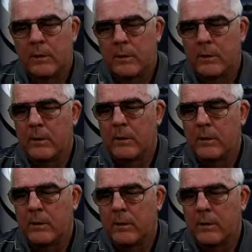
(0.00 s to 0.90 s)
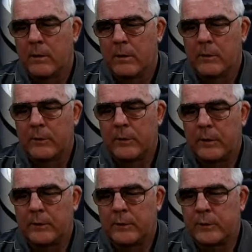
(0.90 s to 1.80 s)
It
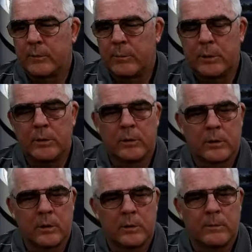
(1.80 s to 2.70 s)
says Plucro.